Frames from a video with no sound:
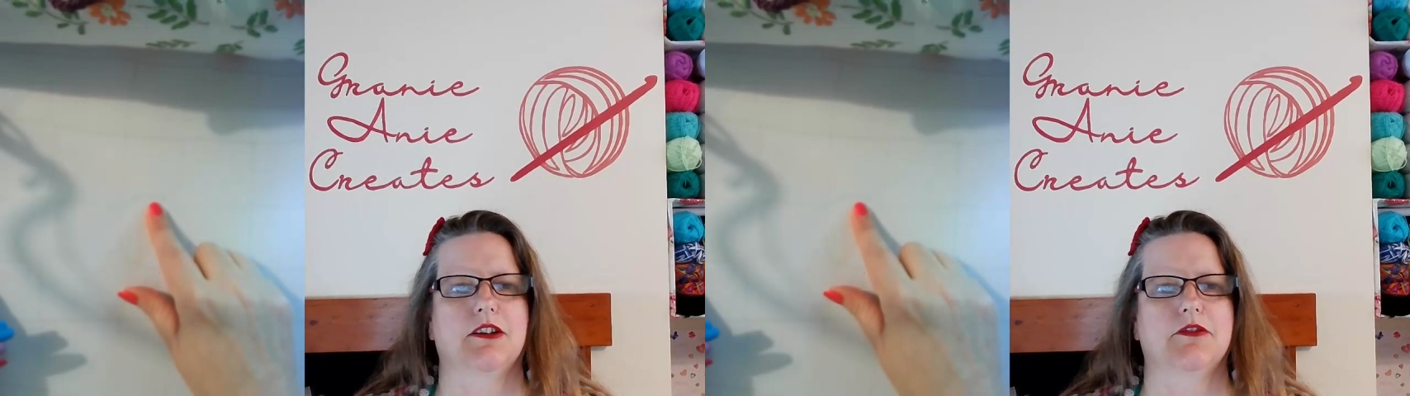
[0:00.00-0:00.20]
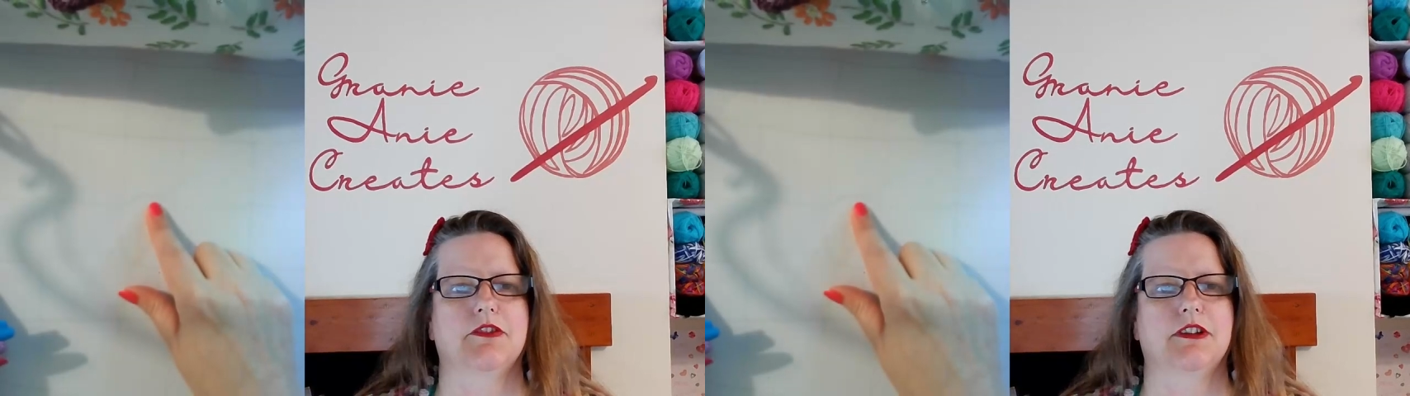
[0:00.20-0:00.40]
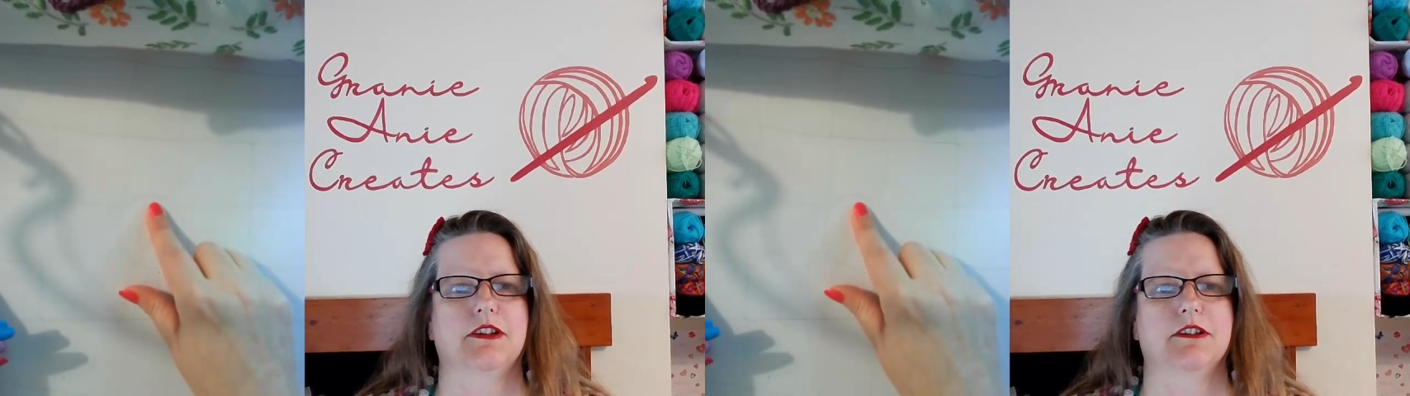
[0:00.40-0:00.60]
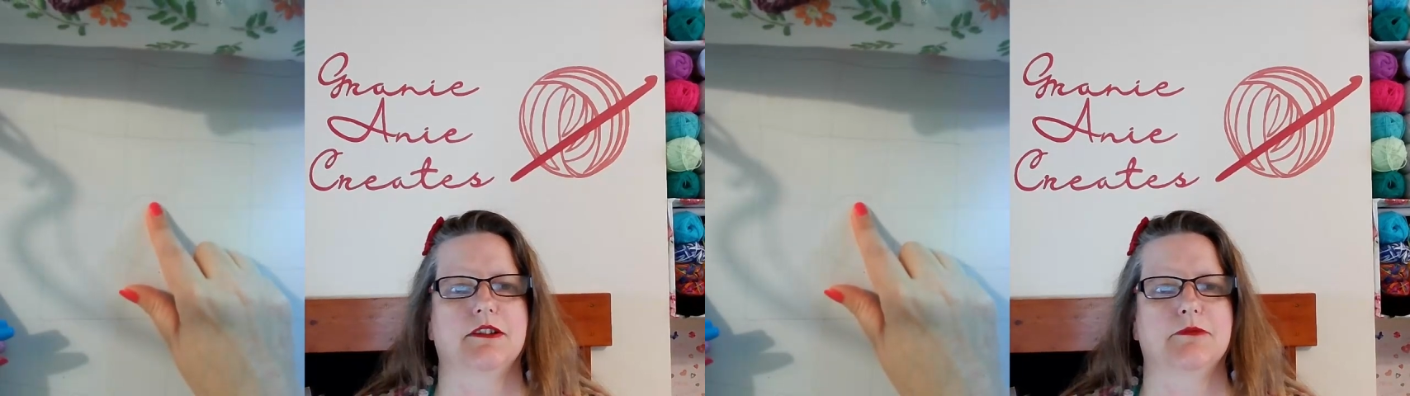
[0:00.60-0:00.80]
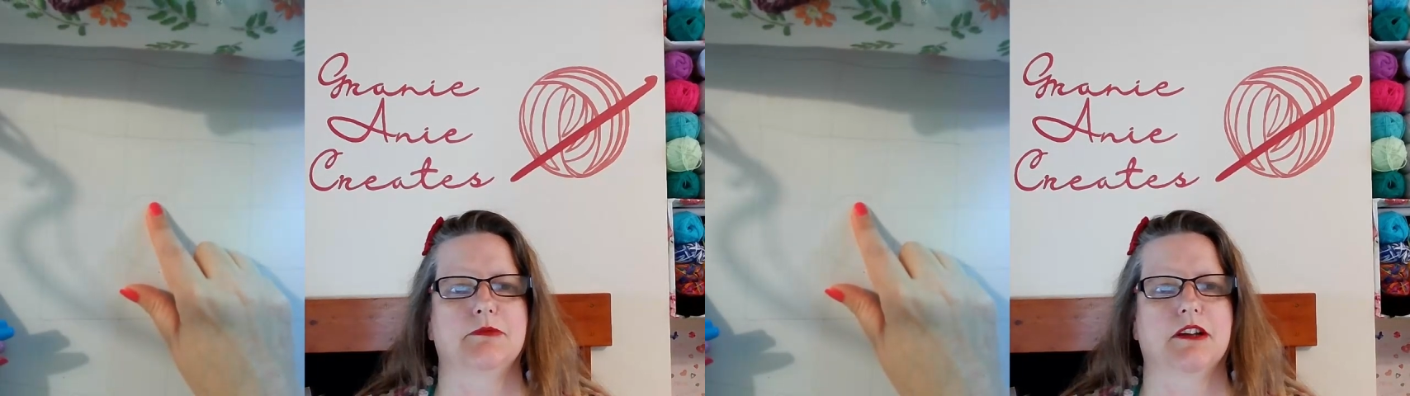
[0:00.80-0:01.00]
of
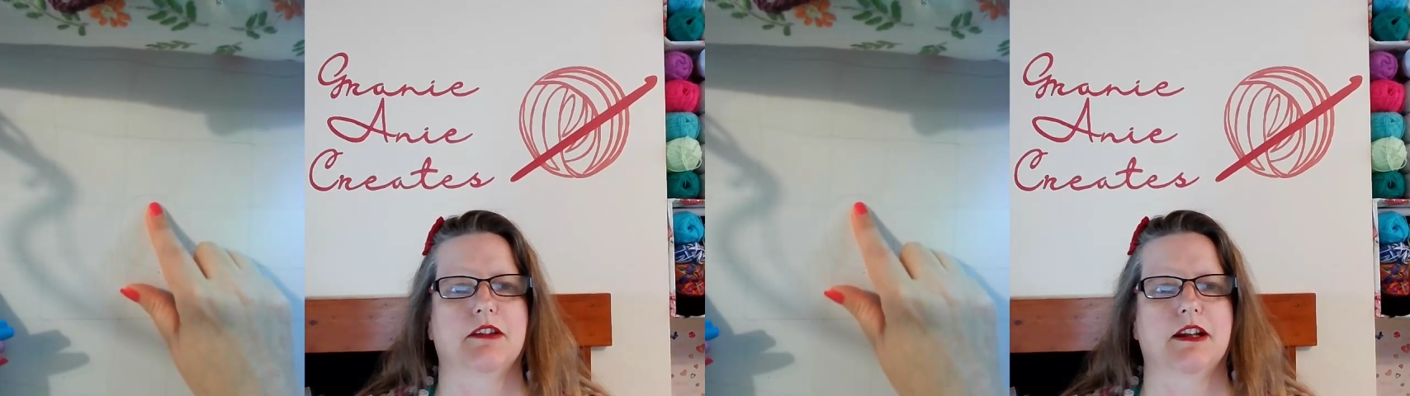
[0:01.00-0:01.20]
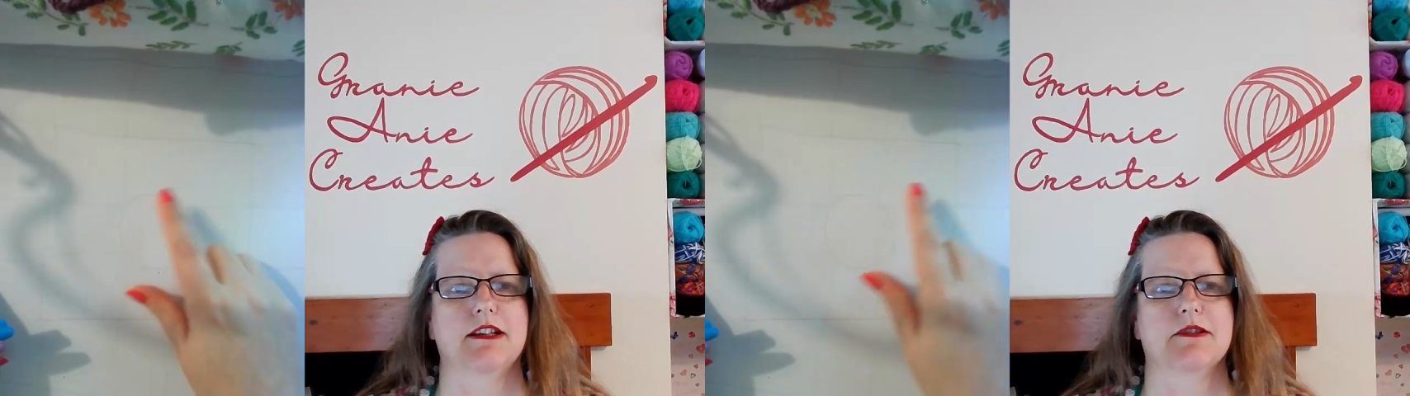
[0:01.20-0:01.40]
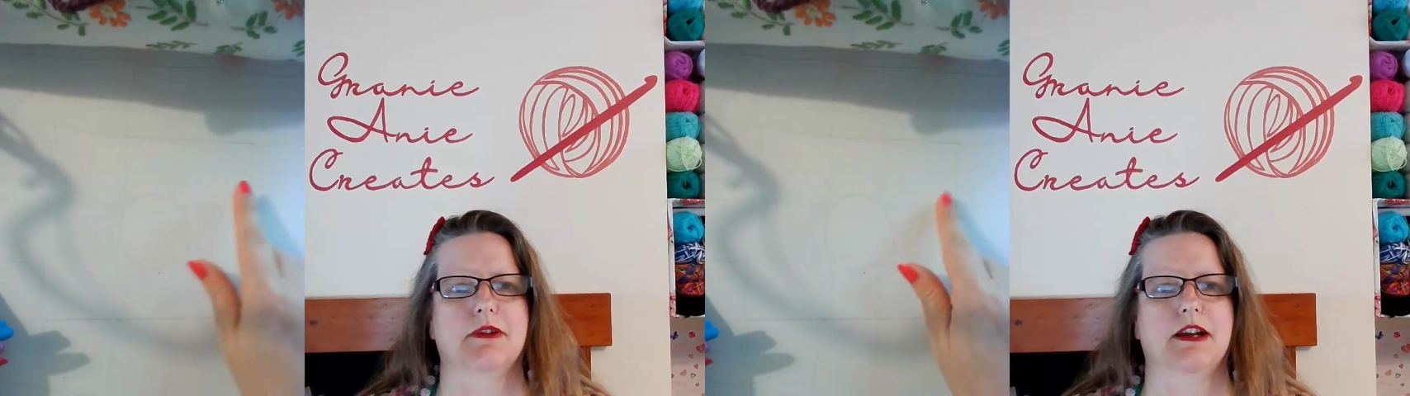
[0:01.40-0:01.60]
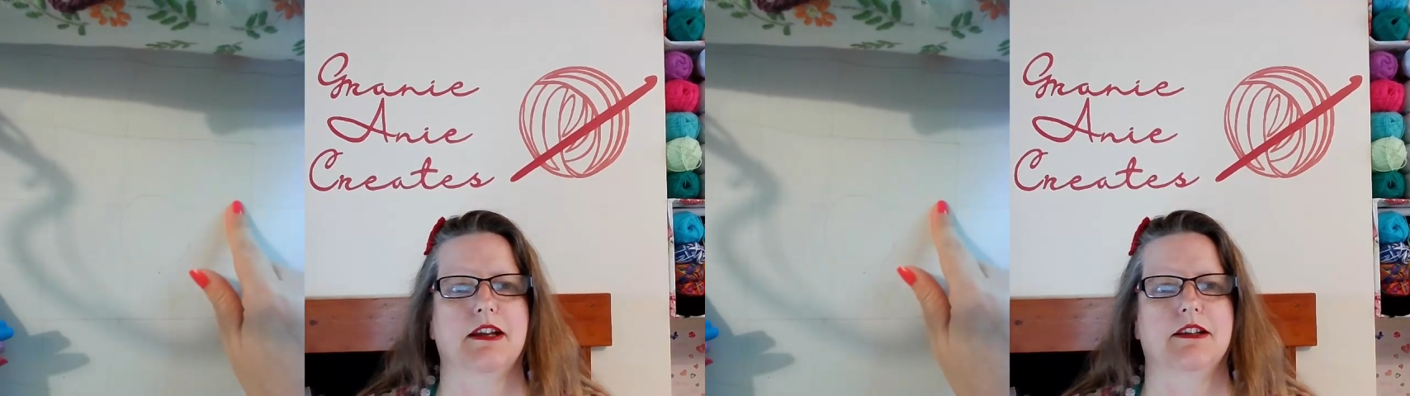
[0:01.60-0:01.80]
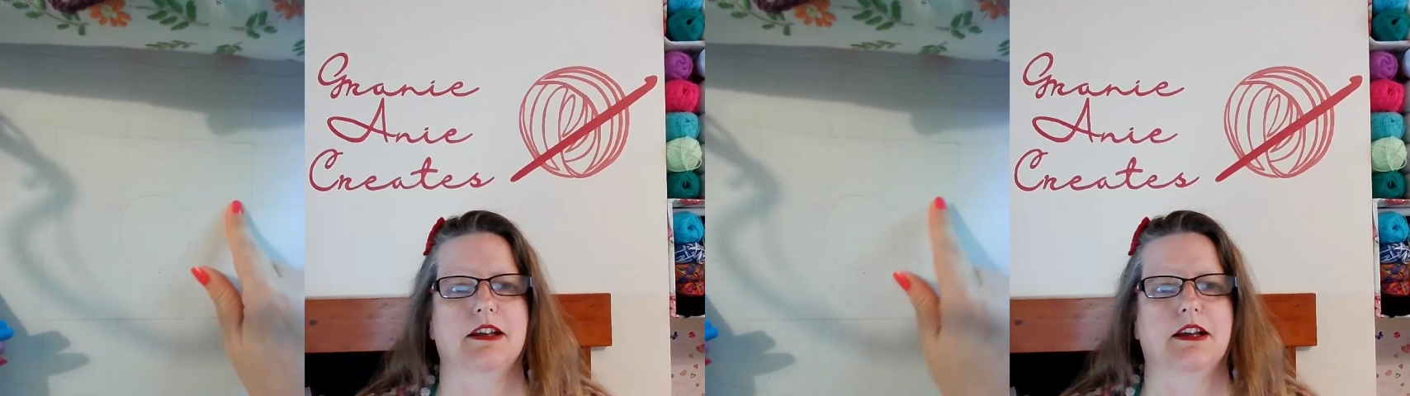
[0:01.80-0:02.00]
my granny
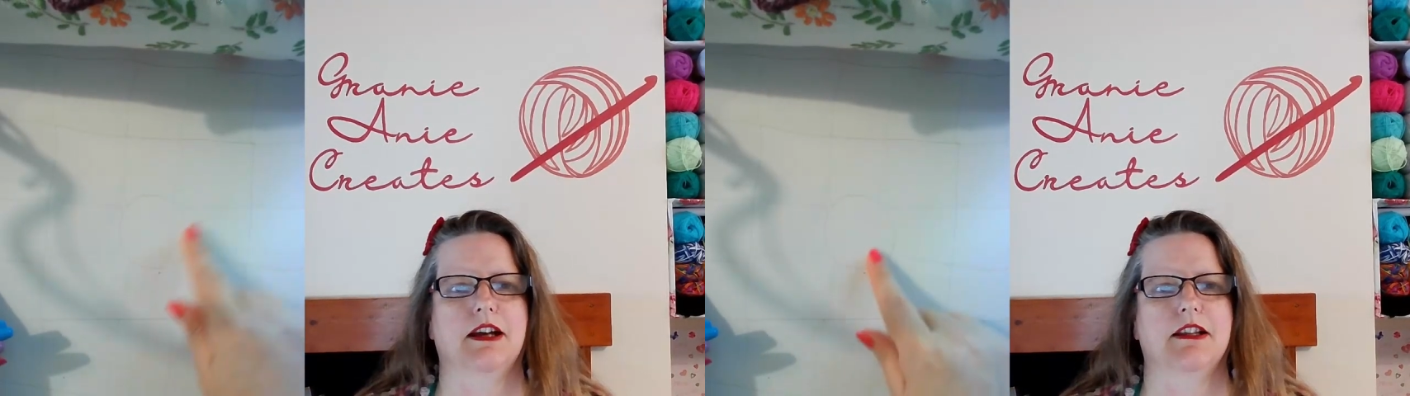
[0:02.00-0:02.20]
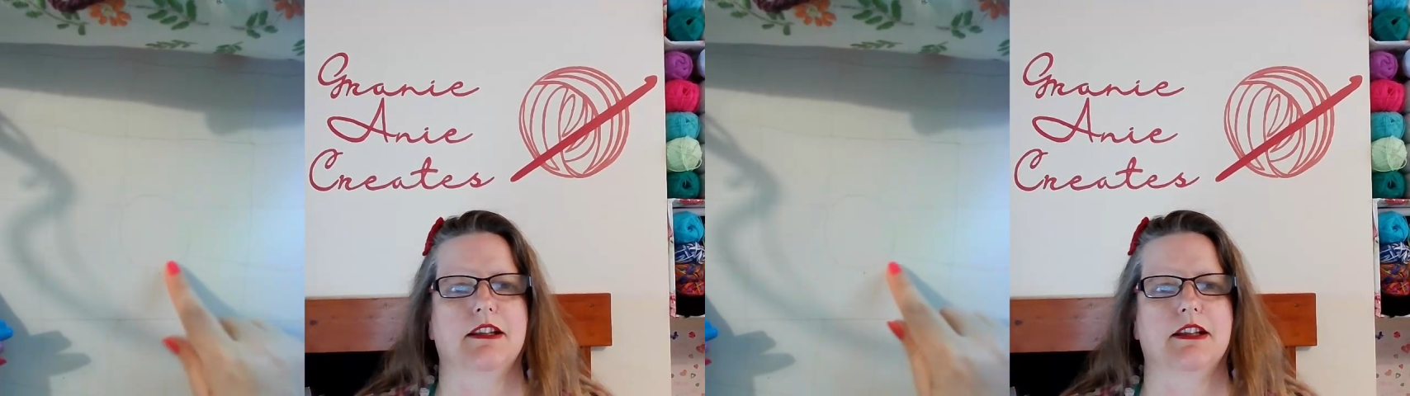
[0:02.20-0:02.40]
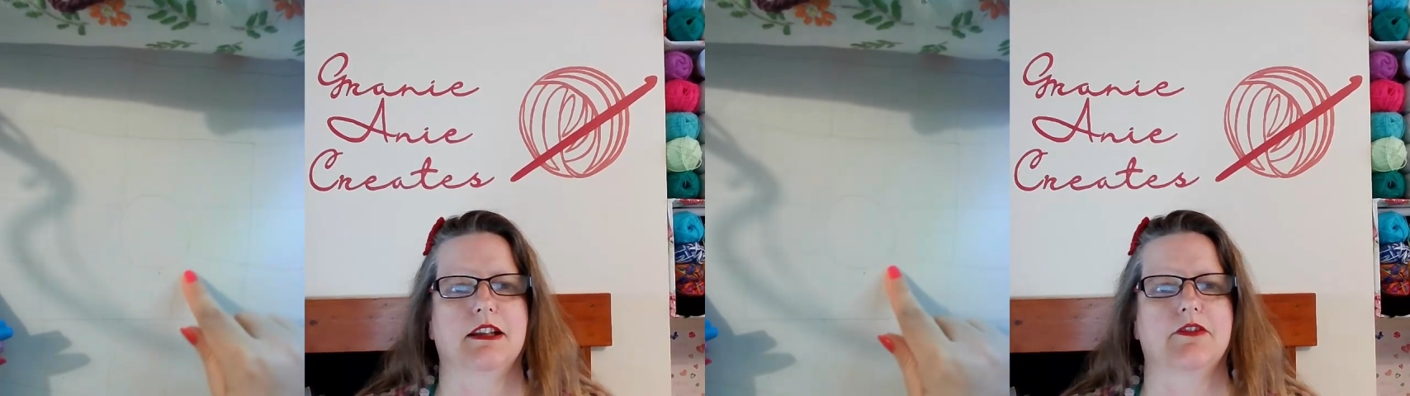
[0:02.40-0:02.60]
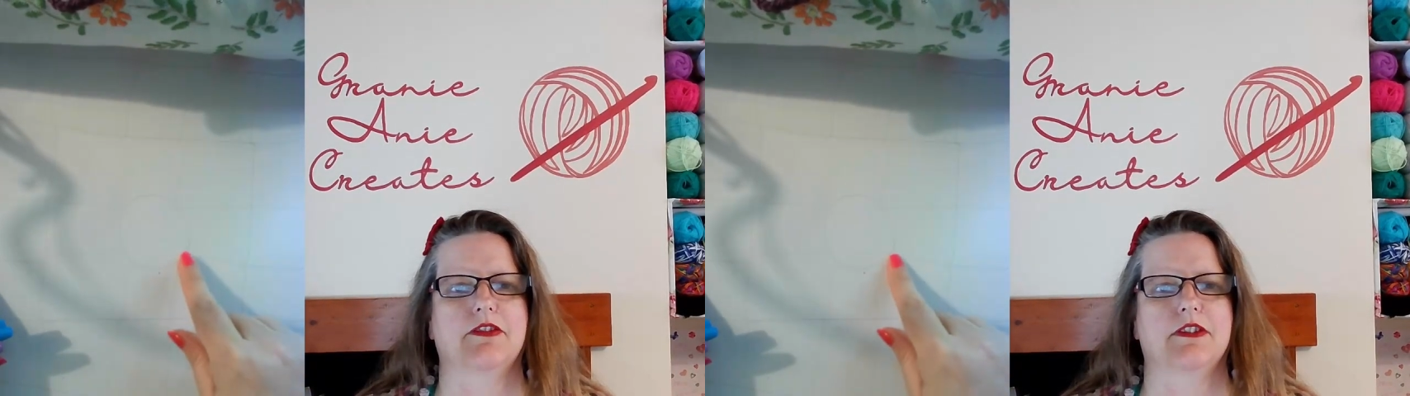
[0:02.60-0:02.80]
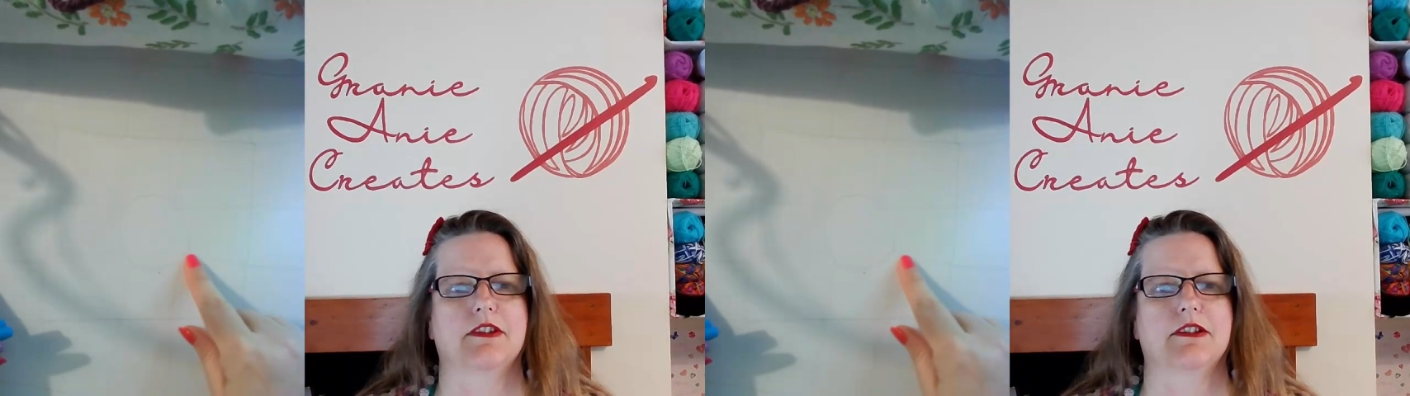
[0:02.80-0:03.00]
square and then
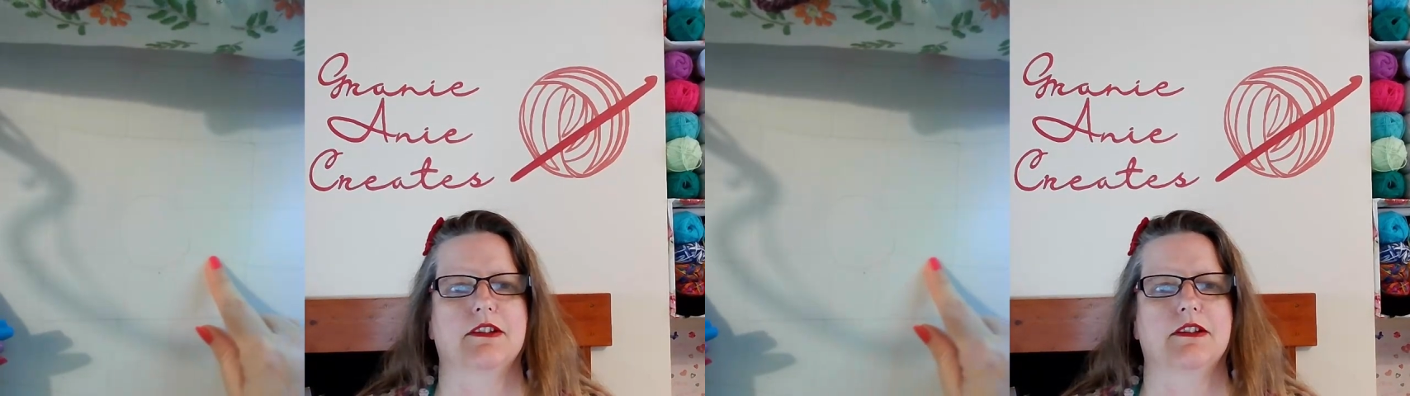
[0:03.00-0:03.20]
I've